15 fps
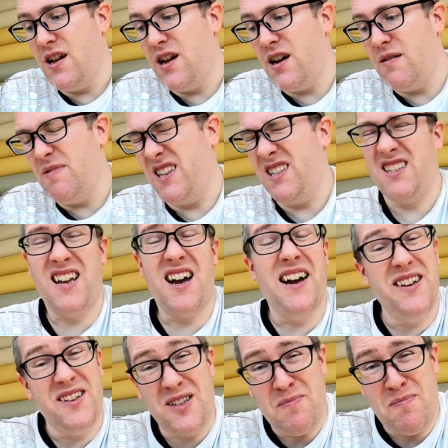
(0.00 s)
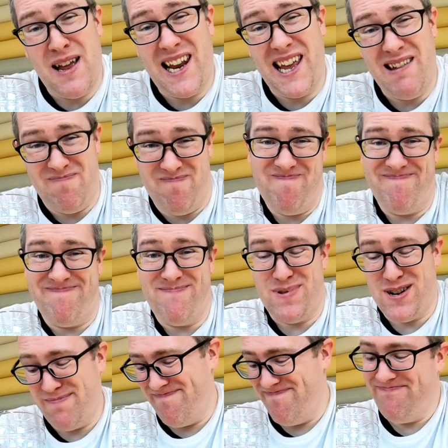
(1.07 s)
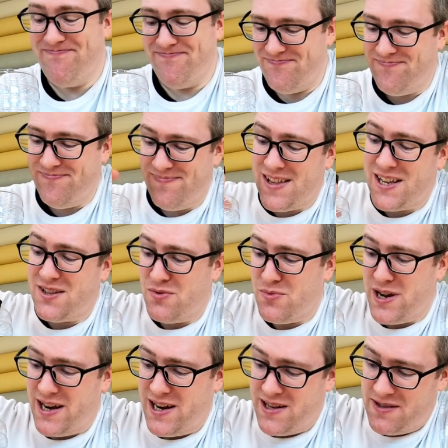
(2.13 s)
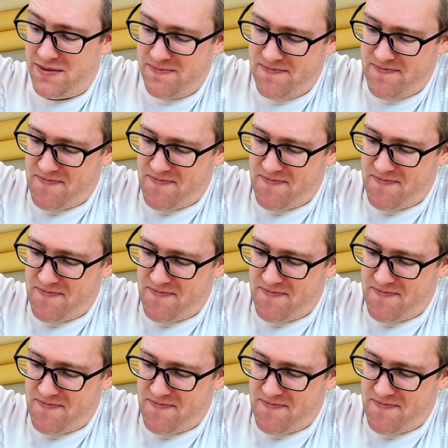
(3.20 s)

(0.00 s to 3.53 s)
It's kind of smelly, but that's the way it is.